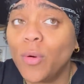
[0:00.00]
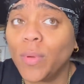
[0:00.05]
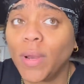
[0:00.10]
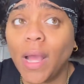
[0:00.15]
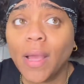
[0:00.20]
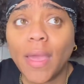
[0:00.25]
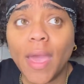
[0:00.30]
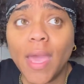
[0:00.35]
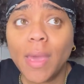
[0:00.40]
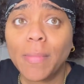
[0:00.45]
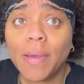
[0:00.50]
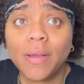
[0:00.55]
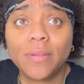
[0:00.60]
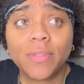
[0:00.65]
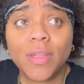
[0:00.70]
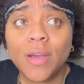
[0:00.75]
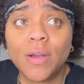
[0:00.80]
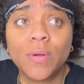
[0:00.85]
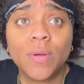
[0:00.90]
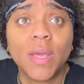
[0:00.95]
When I came out,
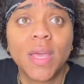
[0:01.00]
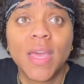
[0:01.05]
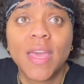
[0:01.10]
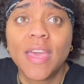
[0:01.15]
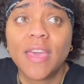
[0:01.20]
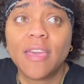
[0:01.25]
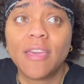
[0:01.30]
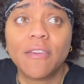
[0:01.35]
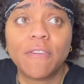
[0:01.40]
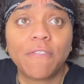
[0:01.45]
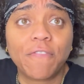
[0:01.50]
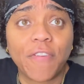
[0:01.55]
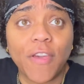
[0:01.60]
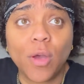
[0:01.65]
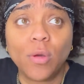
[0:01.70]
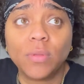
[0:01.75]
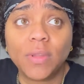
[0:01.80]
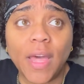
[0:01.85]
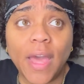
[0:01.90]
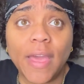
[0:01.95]
though, it
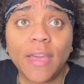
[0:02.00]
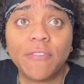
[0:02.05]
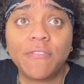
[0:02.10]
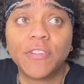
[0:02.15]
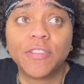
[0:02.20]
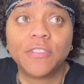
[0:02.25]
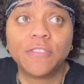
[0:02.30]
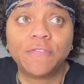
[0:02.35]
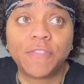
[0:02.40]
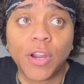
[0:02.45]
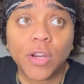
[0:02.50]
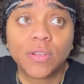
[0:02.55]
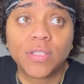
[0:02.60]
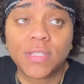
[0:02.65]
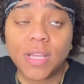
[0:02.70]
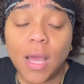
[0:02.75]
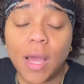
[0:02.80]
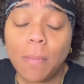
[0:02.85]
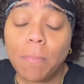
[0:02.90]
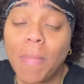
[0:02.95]
felt like for the first
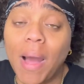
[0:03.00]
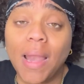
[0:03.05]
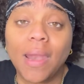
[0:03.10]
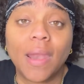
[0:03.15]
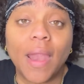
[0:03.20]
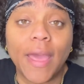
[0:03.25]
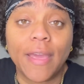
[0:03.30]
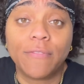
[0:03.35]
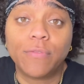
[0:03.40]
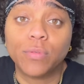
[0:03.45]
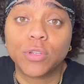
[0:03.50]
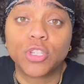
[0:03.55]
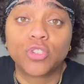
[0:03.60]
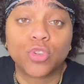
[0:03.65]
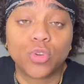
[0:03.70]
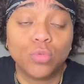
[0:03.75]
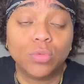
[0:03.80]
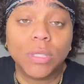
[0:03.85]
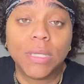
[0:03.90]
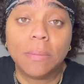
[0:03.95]
time, my life was
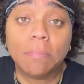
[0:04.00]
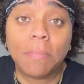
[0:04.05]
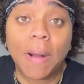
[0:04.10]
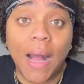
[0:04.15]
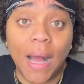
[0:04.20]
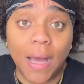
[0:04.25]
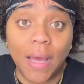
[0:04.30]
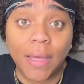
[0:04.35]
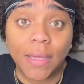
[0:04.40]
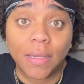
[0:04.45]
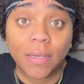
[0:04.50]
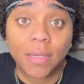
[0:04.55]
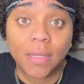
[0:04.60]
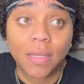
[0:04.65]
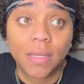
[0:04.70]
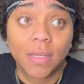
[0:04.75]
truly mine.